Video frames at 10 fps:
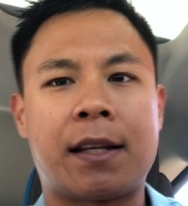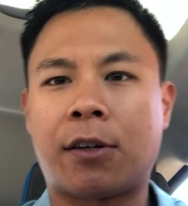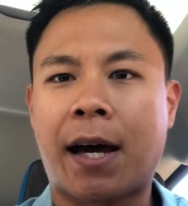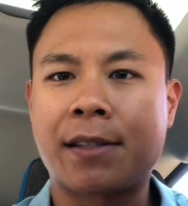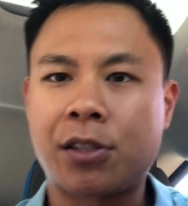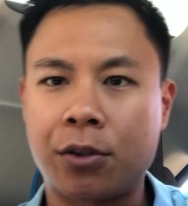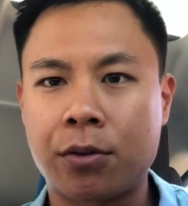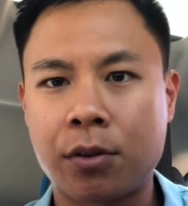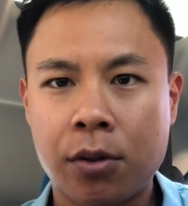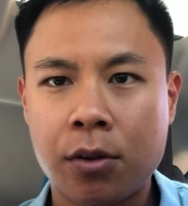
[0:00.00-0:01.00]
they'll ask you
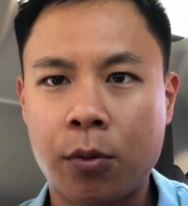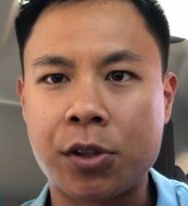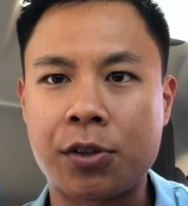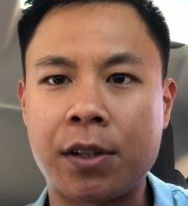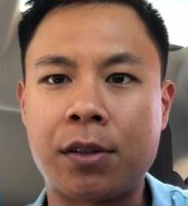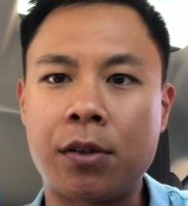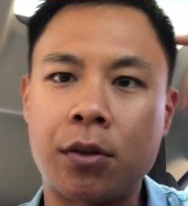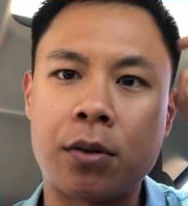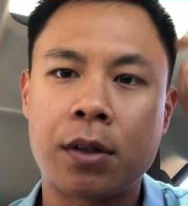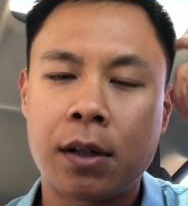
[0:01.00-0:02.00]
what you need to do.